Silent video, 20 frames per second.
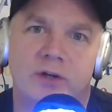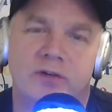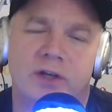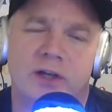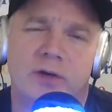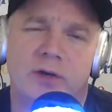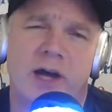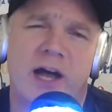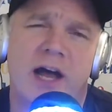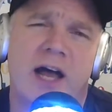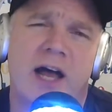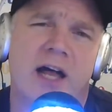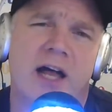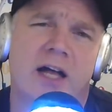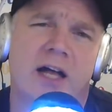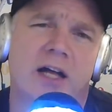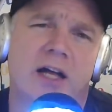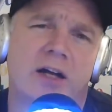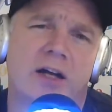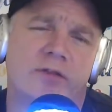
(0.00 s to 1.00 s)
It's like,
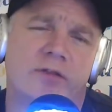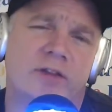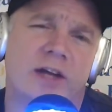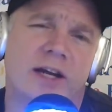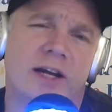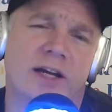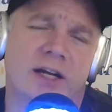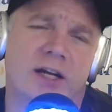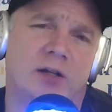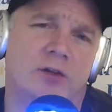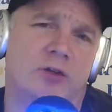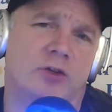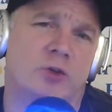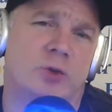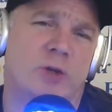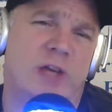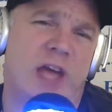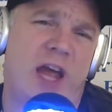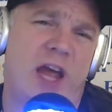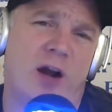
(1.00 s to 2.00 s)
well, if it's not in English,
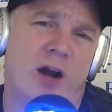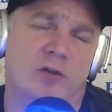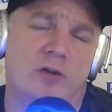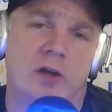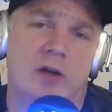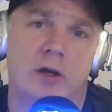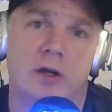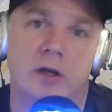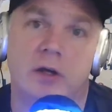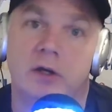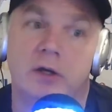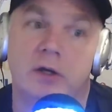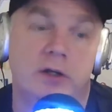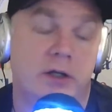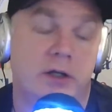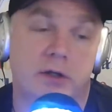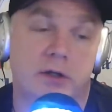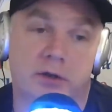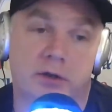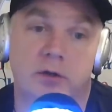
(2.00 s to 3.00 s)
who cares?
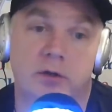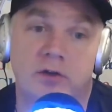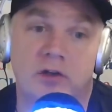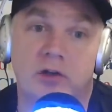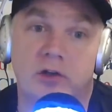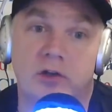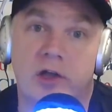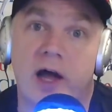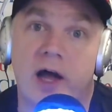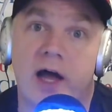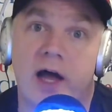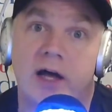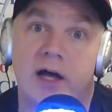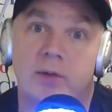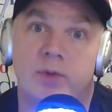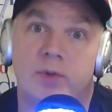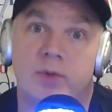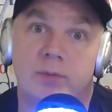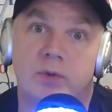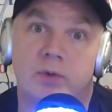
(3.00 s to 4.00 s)
No, there's a lot
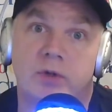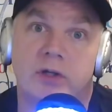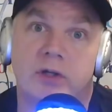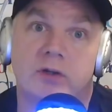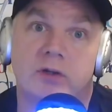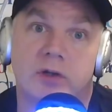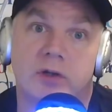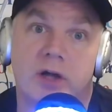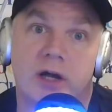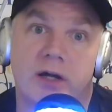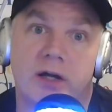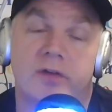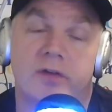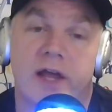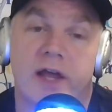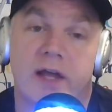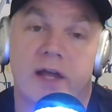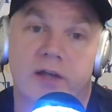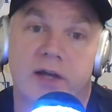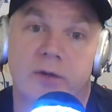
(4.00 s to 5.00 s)
of people in a lot of
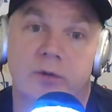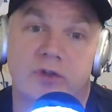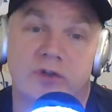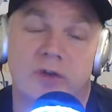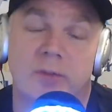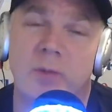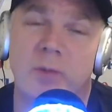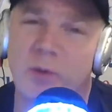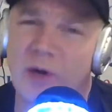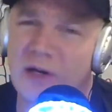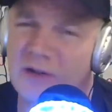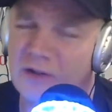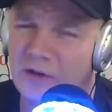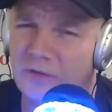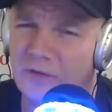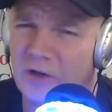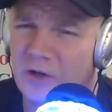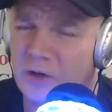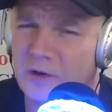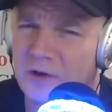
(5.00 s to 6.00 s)
languages. I remember I did a
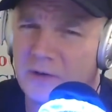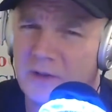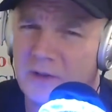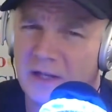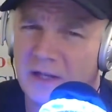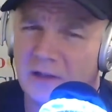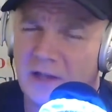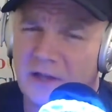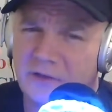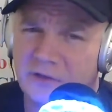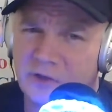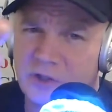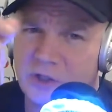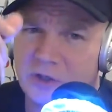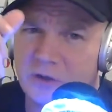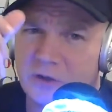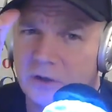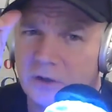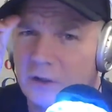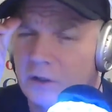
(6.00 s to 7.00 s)
video on that last
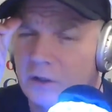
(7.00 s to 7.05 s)
year.